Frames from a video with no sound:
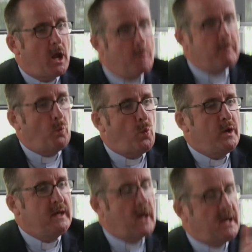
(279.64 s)
But
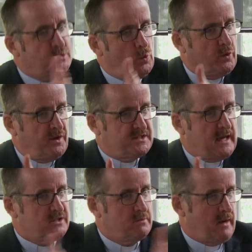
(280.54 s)
we as an organisation,